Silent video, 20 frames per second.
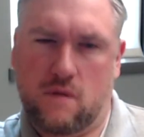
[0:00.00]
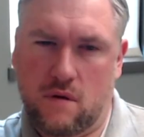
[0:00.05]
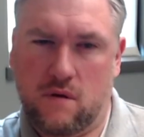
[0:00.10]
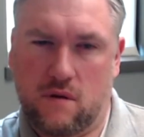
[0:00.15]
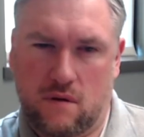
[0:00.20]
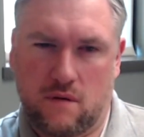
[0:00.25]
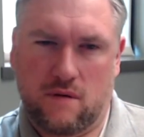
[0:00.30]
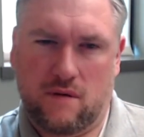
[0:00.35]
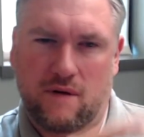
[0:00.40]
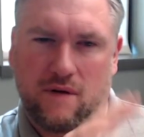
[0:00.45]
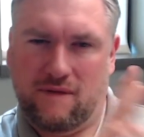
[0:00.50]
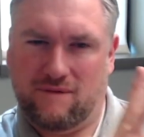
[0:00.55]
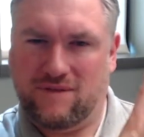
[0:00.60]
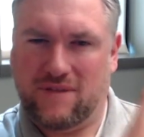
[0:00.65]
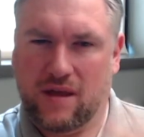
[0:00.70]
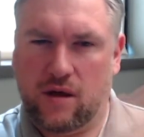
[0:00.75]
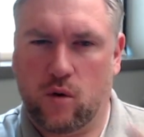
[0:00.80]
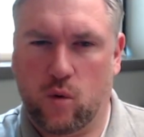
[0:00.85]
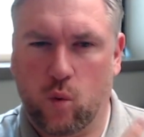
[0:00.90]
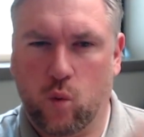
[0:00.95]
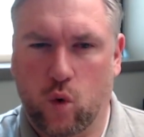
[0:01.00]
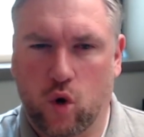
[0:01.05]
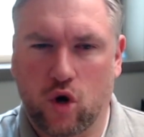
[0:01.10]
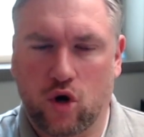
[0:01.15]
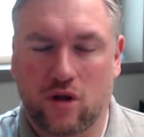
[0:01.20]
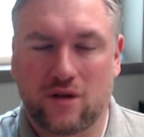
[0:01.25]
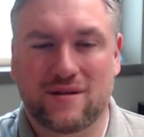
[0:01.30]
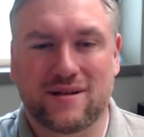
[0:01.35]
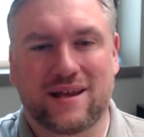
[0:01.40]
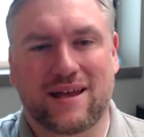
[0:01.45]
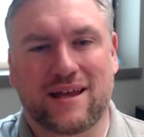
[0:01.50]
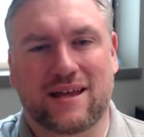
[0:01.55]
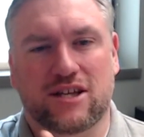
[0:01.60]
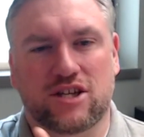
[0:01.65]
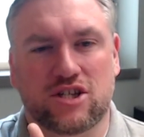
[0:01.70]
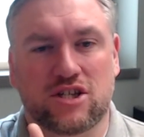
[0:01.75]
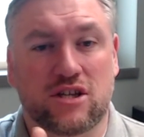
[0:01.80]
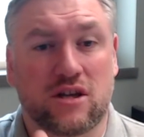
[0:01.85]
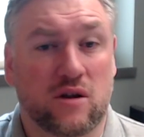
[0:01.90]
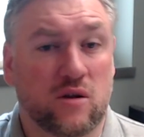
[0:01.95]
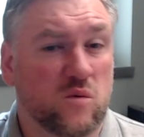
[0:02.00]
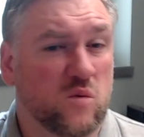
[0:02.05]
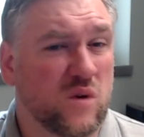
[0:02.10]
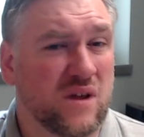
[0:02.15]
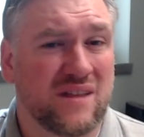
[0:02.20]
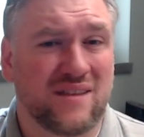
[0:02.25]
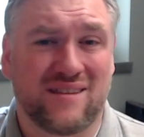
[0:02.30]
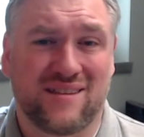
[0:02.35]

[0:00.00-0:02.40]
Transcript: has their worldview that